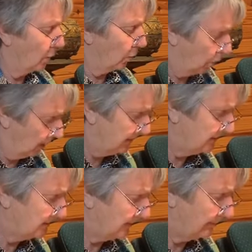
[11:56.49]
What
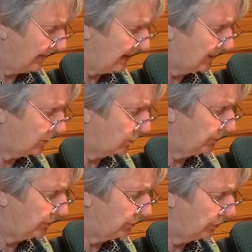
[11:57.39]
is the matter
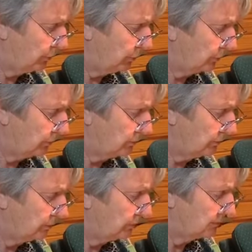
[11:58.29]
with you? You,
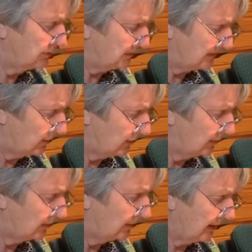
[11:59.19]
you
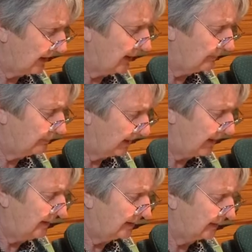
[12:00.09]
still get up
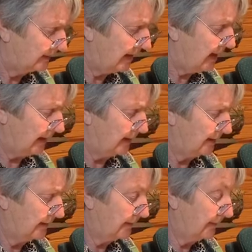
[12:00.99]
late in the day.
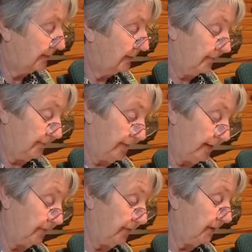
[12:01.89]

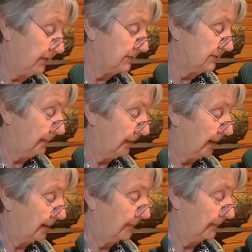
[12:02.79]
Nothing is the
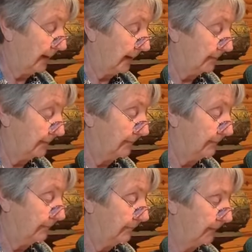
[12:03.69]
matter, madam,
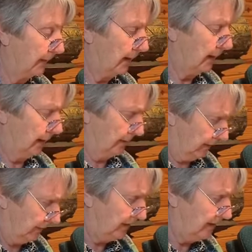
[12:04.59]

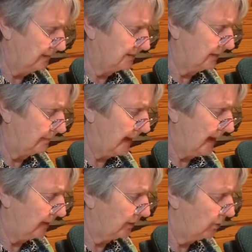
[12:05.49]
Nothing is the
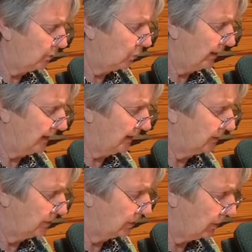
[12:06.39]
matter, you
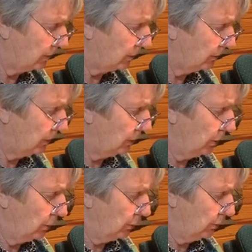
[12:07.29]
wicked girl.
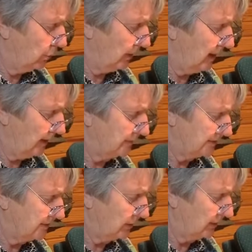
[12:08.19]
You get up
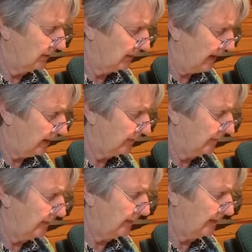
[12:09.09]
still later
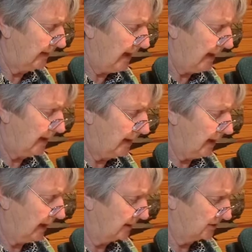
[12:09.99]
in the day.
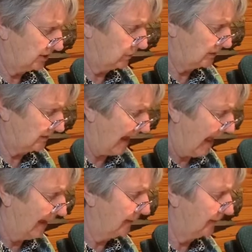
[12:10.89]
And she was
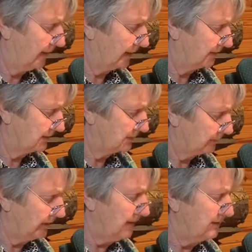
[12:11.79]
angry and
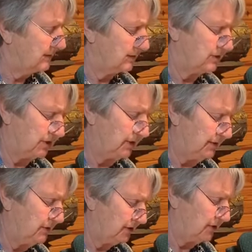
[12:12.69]
displeased, and she,
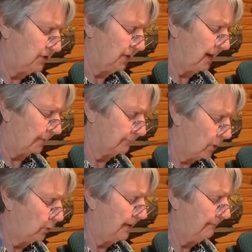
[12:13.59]
she took a
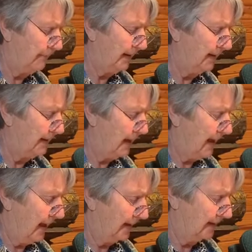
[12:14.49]
rolling pin
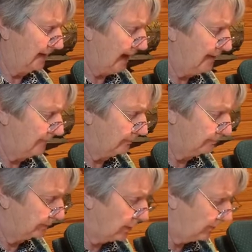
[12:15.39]
and gave a
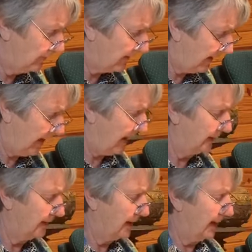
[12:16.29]
blow to the
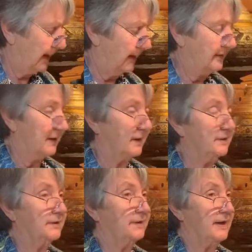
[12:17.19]
head and cut
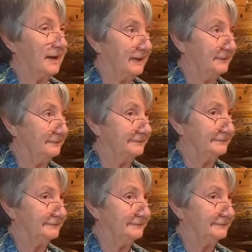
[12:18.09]
her head.